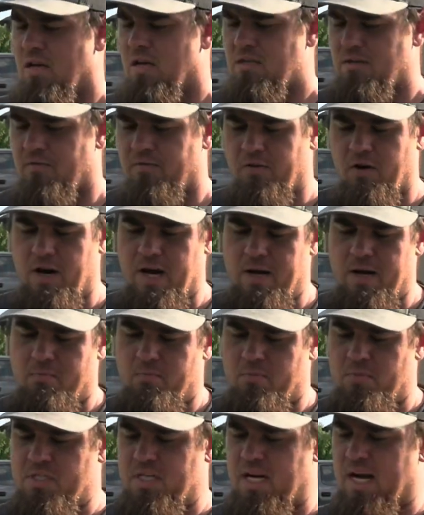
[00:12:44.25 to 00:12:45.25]
it's a
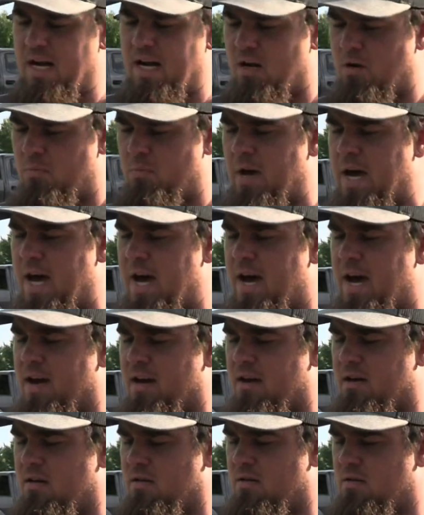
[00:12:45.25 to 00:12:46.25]
frame style
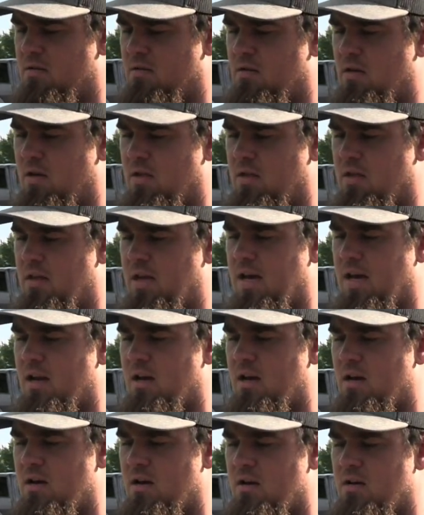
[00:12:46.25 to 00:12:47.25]
pack
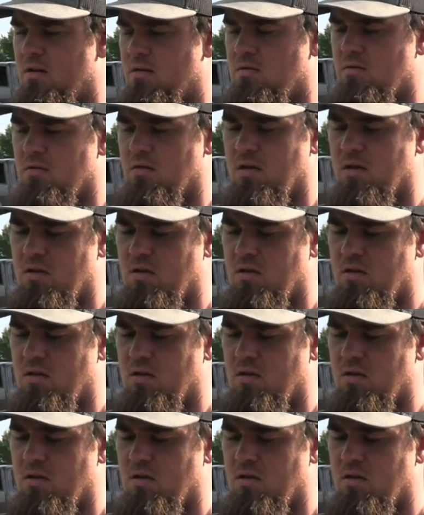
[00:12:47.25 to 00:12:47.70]
that uh,